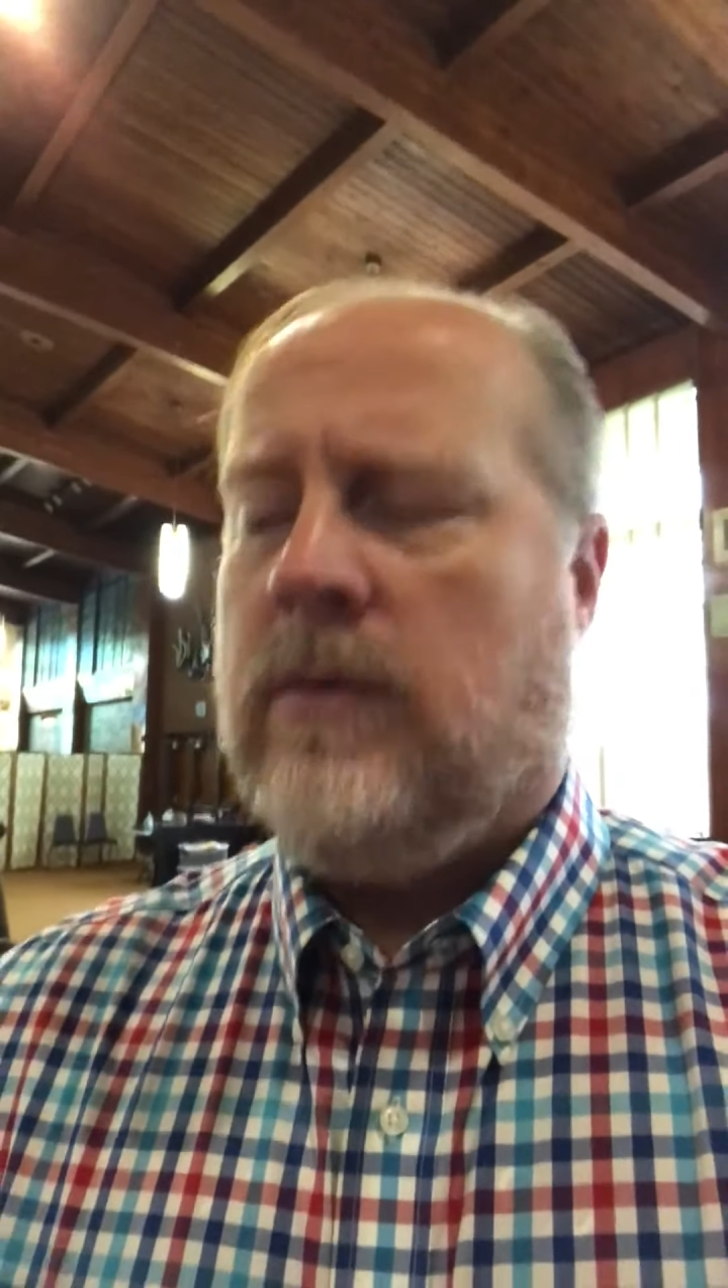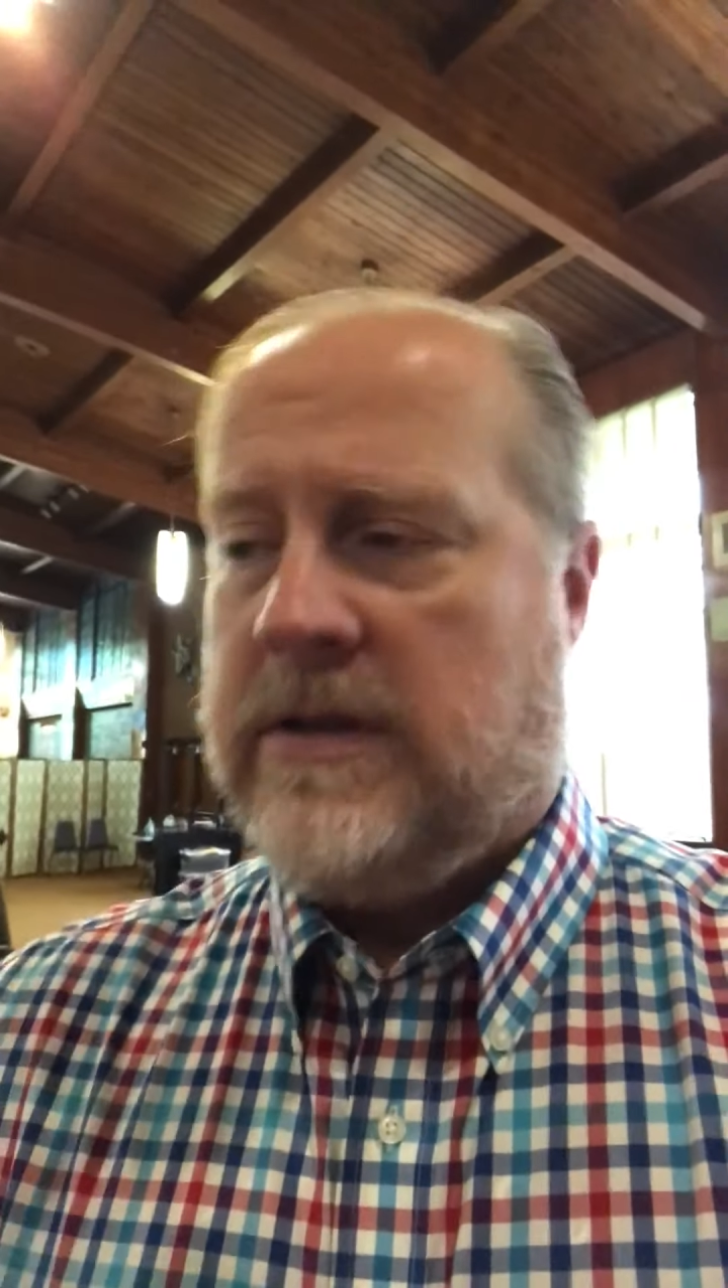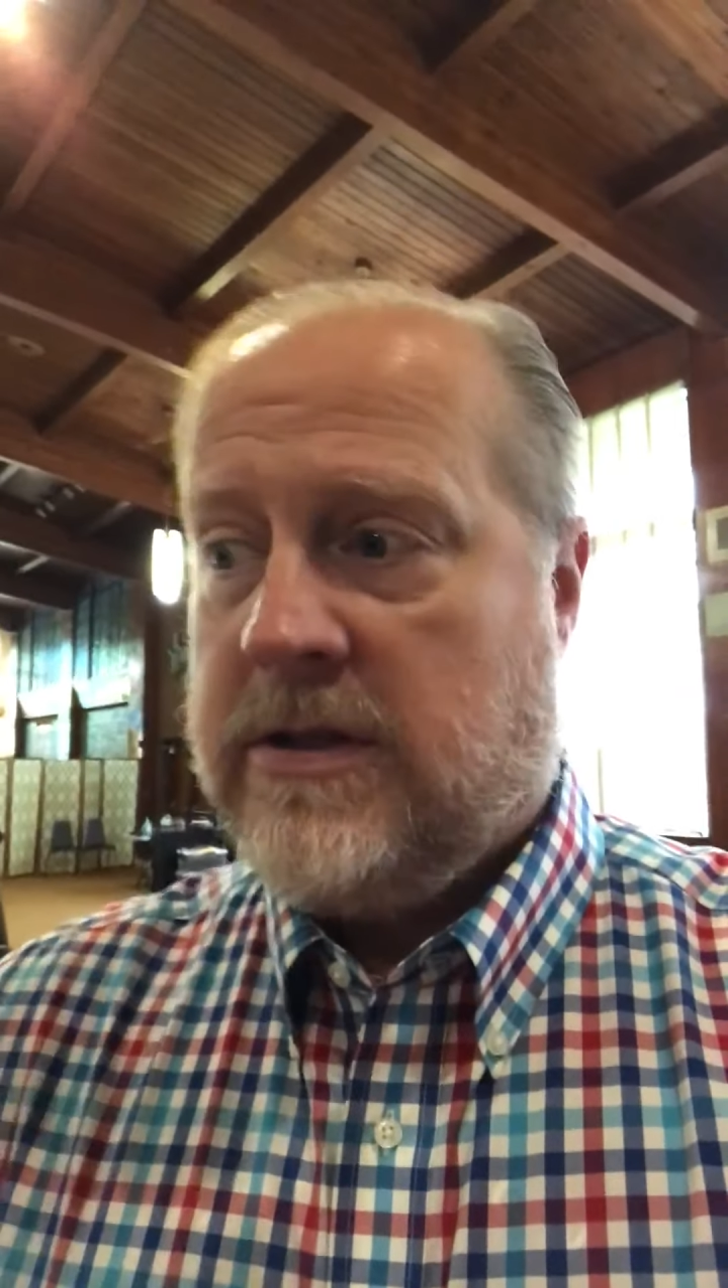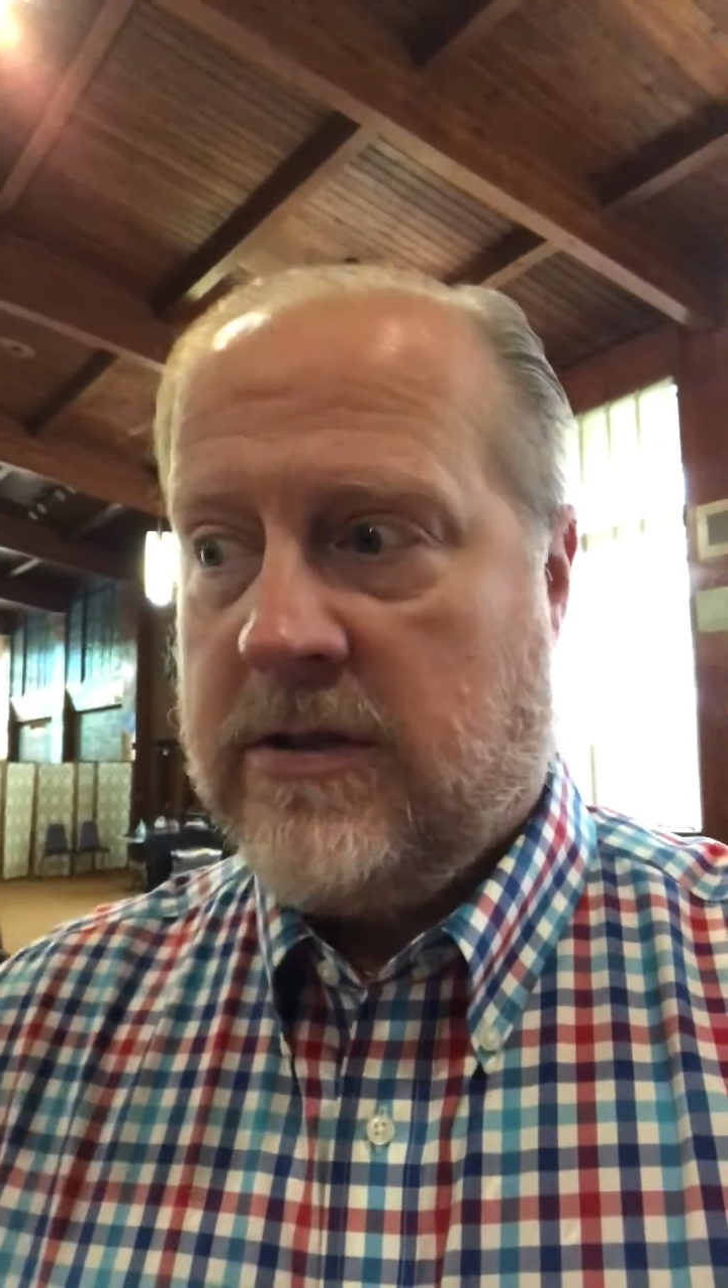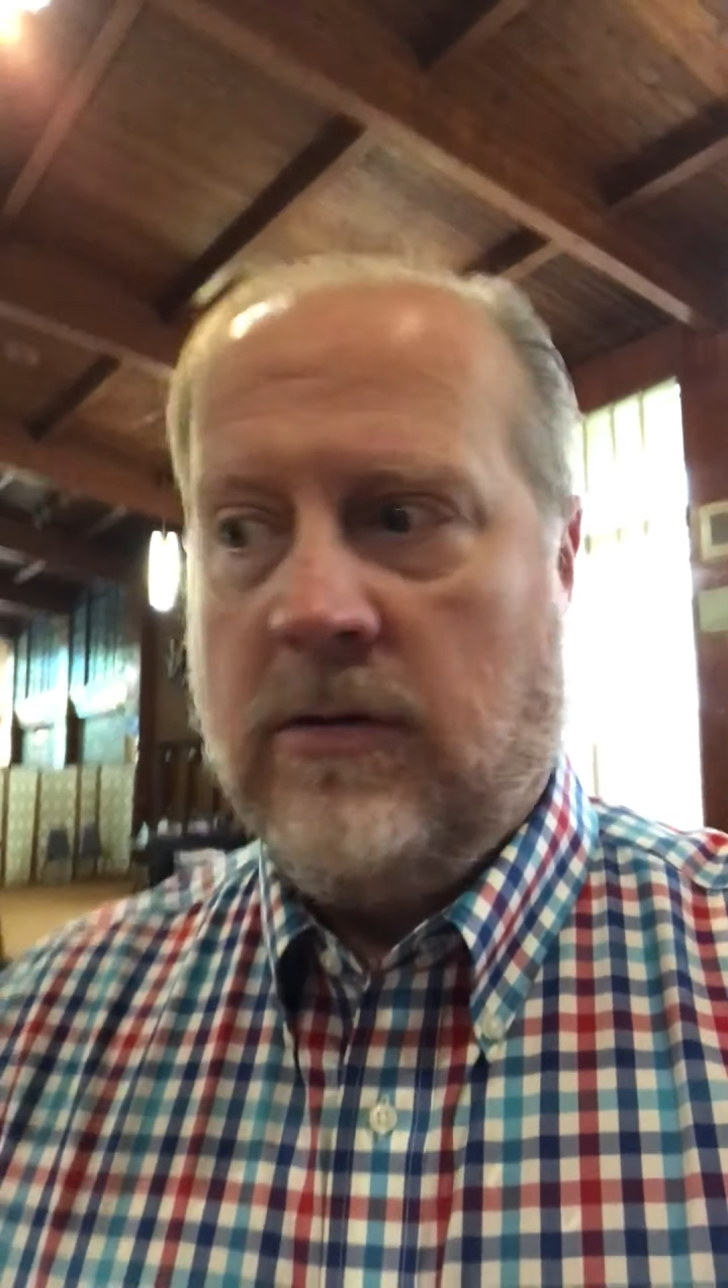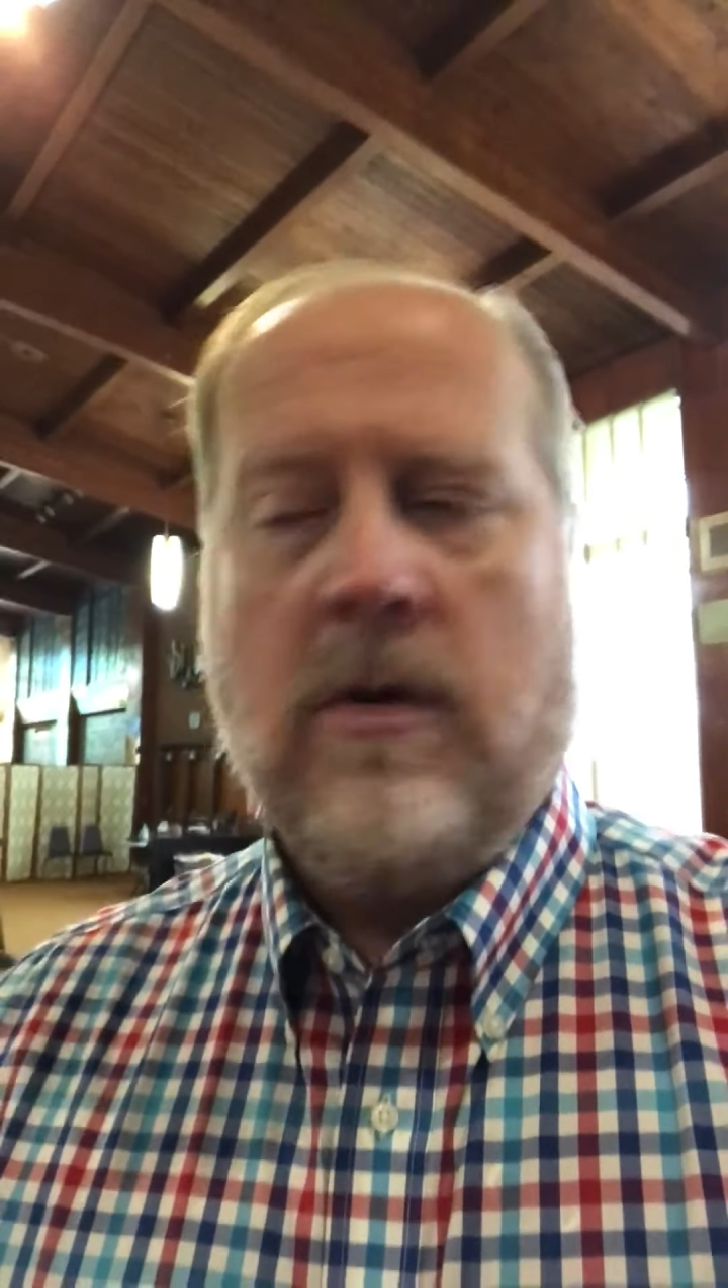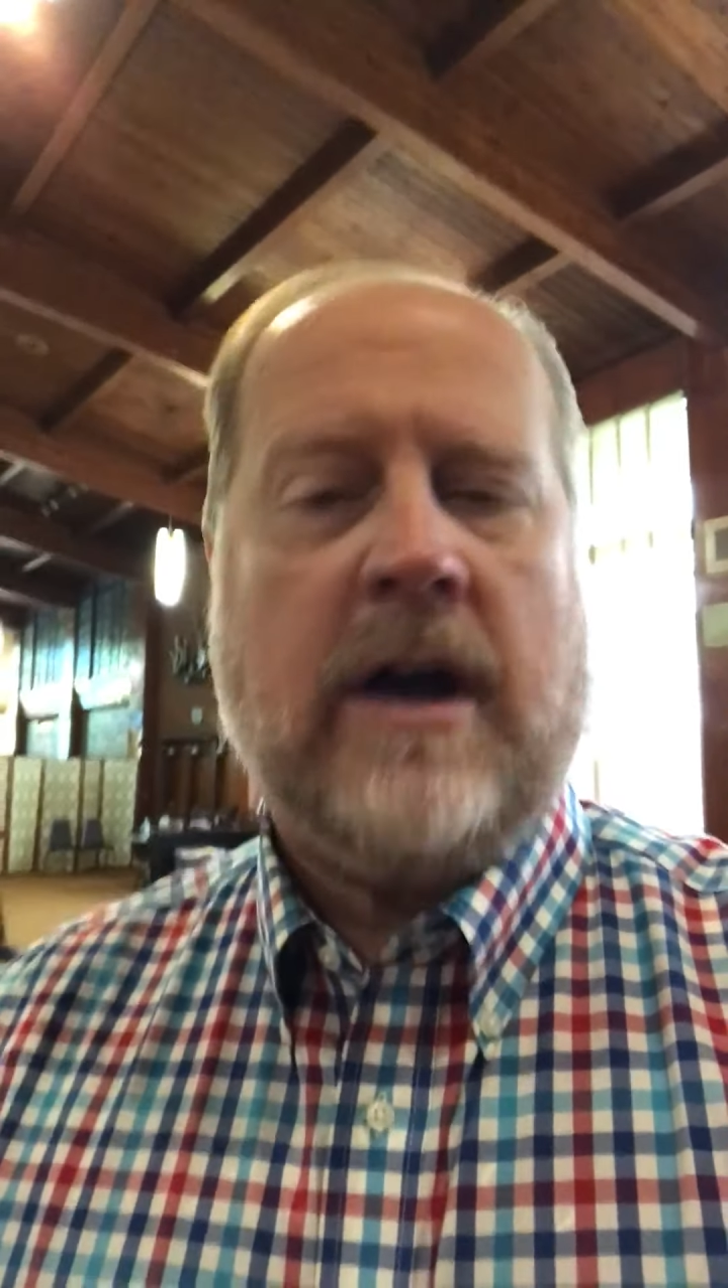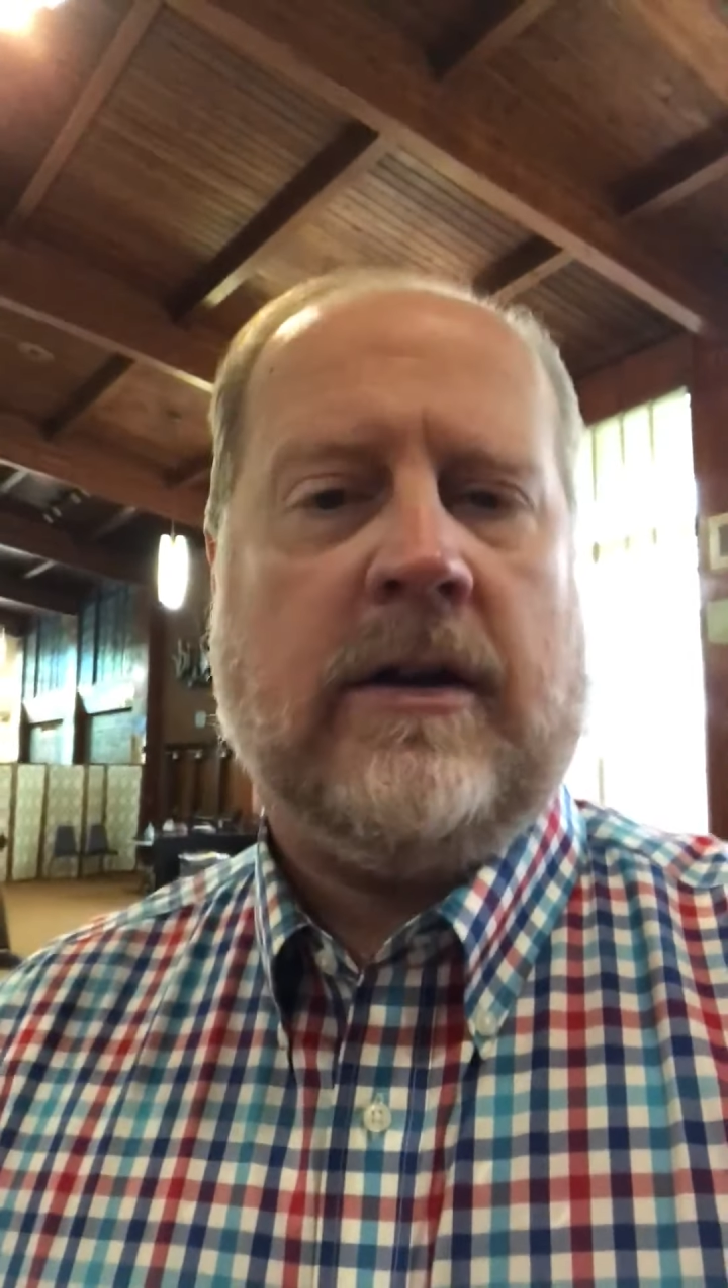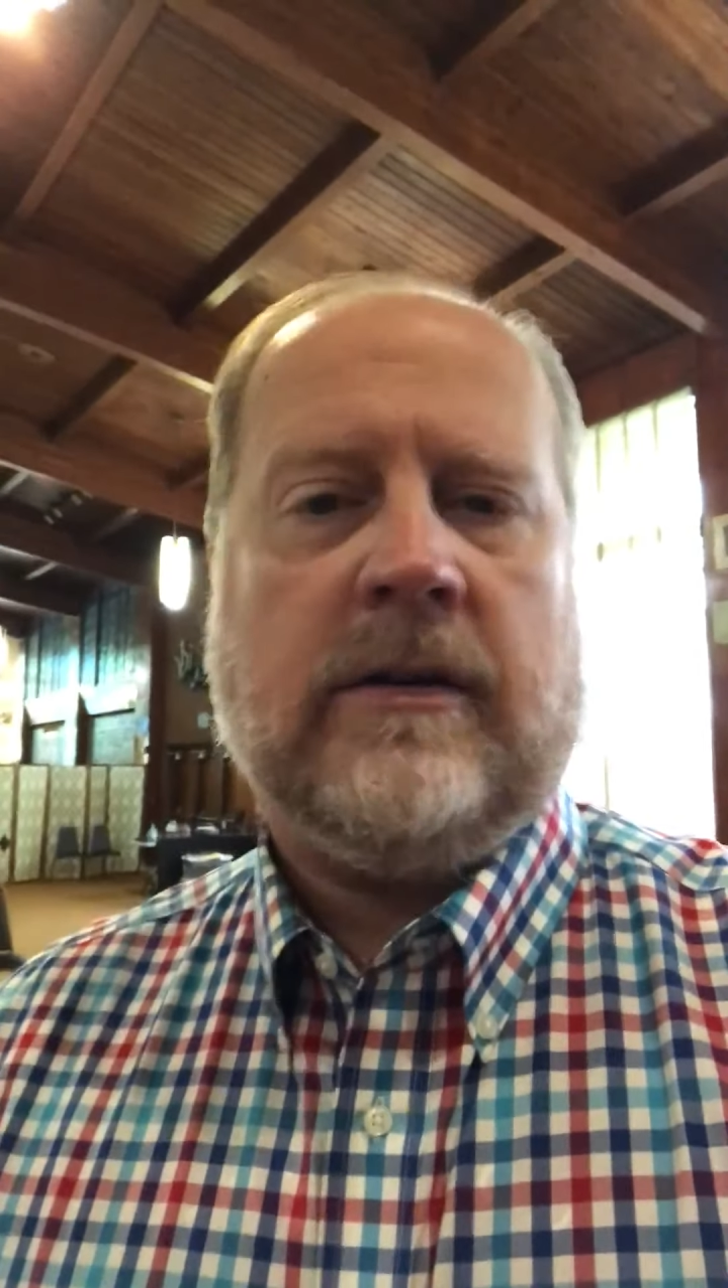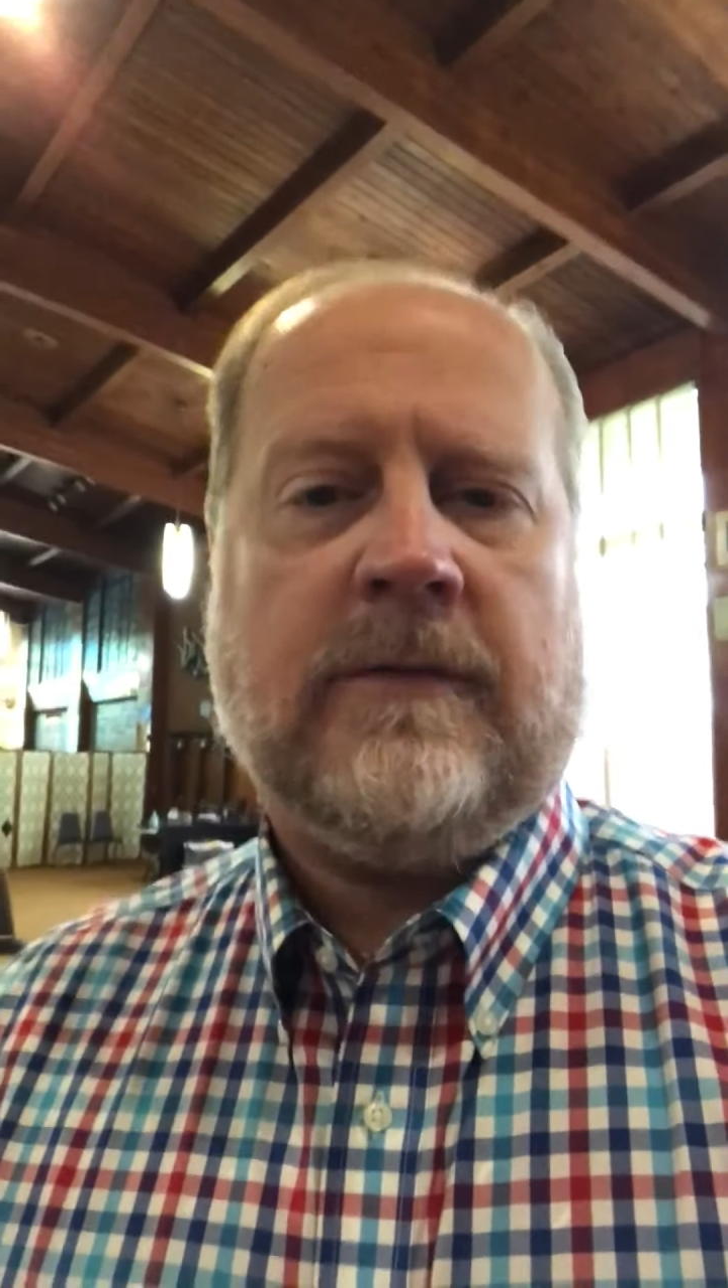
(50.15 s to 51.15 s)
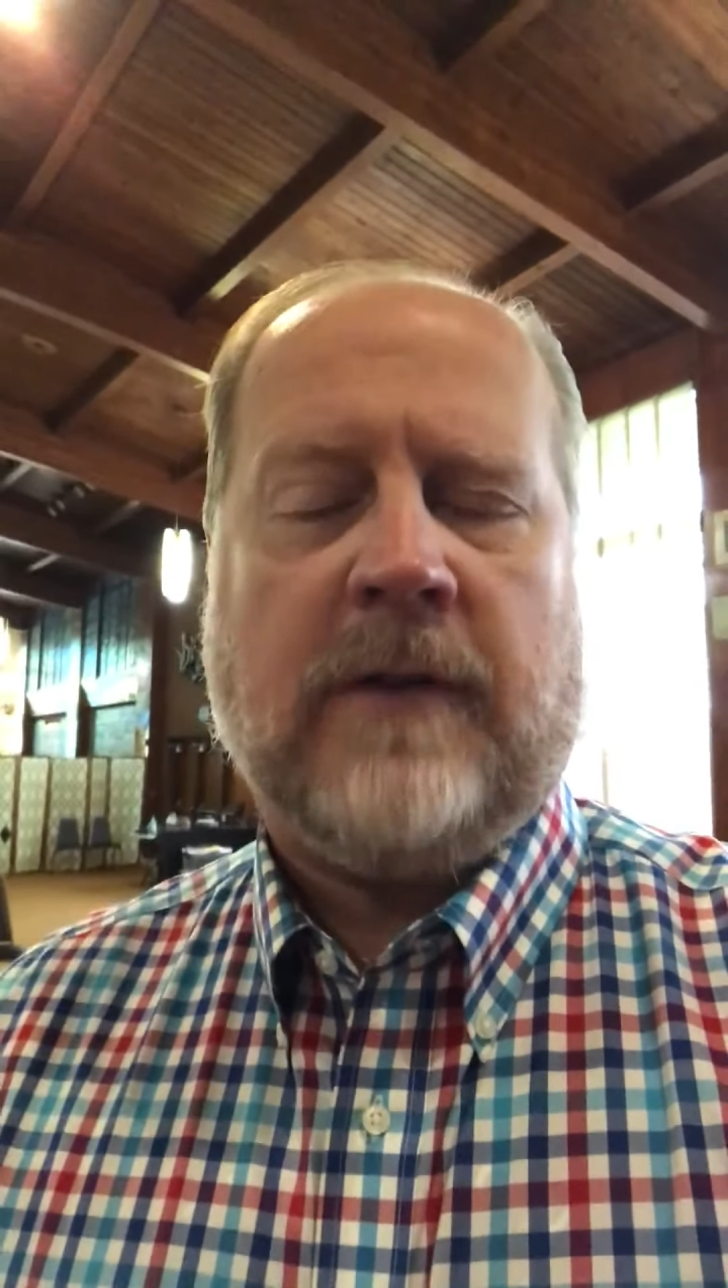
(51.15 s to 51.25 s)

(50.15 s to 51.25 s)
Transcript: We still want to